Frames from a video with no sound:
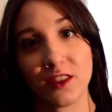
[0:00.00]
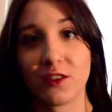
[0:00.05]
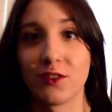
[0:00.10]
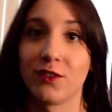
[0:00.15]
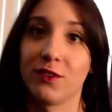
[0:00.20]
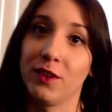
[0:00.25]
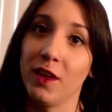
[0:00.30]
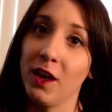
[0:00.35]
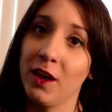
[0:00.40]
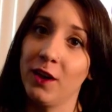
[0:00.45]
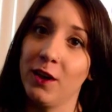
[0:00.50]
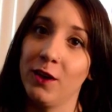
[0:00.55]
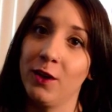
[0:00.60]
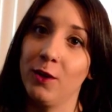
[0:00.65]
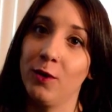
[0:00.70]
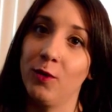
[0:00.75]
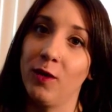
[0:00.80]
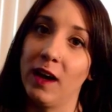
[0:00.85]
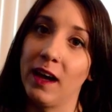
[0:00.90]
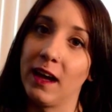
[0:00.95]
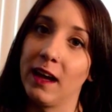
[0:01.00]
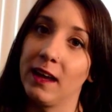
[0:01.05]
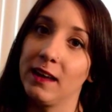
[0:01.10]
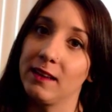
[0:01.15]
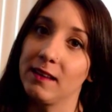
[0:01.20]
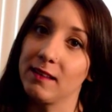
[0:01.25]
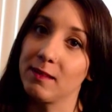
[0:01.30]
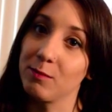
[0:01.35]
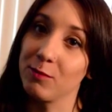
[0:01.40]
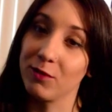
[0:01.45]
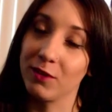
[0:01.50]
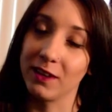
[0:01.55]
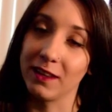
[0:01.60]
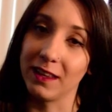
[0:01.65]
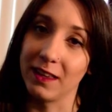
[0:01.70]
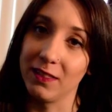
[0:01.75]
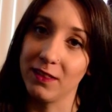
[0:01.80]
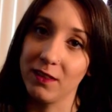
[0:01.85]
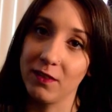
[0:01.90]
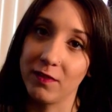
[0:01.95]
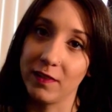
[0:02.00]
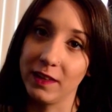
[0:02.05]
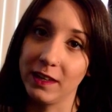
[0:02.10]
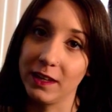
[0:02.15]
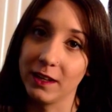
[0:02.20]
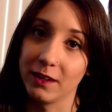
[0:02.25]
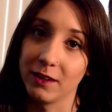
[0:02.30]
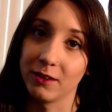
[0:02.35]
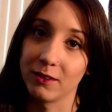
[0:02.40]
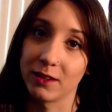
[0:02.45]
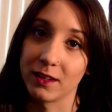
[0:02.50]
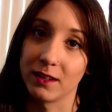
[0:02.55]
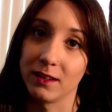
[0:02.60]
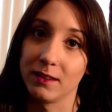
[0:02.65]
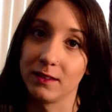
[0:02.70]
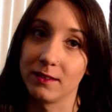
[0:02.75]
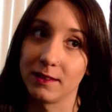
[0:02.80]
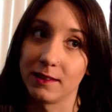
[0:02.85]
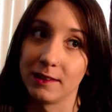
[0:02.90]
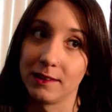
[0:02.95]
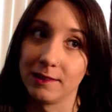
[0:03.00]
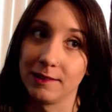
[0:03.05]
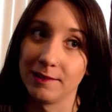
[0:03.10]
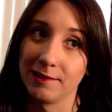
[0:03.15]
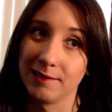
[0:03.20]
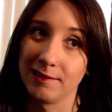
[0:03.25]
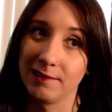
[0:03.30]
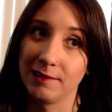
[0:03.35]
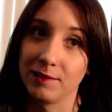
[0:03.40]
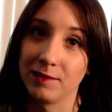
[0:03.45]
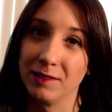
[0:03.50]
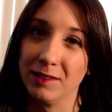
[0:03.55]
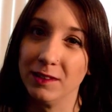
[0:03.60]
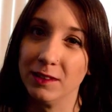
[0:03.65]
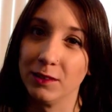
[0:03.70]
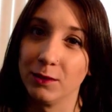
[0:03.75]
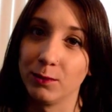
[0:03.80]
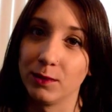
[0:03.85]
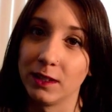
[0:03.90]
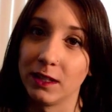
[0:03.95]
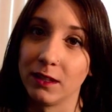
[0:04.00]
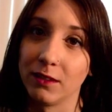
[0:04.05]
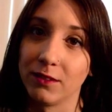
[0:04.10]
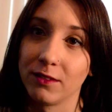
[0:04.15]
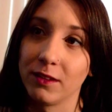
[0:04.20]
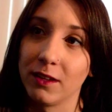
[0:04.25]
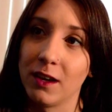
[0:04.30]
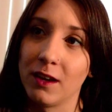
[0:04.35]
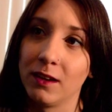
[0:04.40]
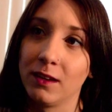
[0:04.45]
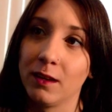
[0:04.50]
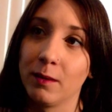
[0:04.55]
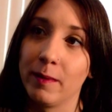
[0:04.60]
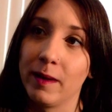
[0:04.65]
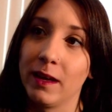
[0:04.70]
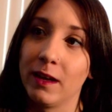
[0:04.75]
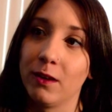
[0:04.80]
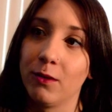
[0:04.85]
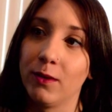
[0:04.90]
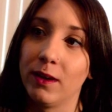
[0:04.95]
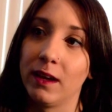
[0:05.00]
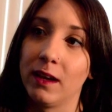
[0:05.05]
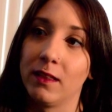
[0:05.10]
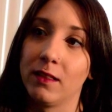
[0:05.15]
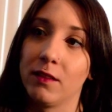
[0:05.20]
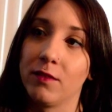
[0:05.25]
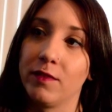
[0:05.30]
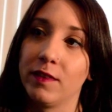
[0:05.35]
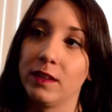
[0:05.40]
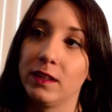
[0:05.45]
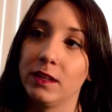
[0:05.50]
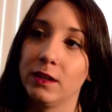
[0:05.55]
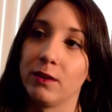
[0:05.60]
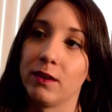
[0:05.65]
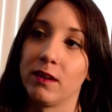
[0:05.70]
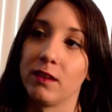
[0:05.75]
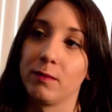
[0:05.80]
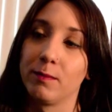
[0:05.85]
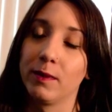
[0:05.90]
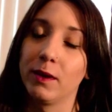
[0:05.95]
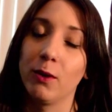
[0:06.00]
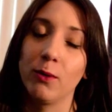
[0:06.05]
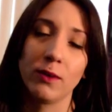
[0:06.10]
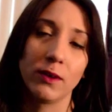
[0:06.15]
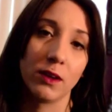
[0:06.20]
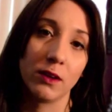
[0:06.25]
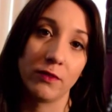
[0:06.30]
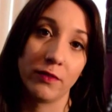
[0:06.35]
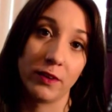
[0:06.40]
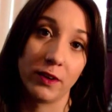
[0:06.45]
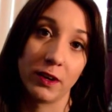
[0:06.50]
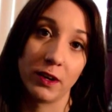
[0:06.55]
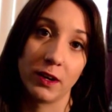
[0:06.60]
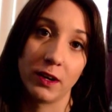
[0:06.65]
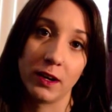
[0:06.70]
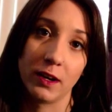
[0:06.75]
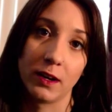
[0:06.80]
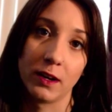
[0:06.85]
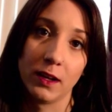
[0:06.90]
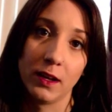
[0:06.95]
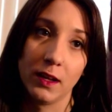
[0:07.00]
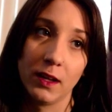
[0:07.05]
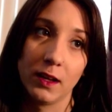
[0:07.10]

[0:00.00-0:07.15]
So I guess I'm just gonna end this video because I don't even know what else to talk about, and this video has been going on for,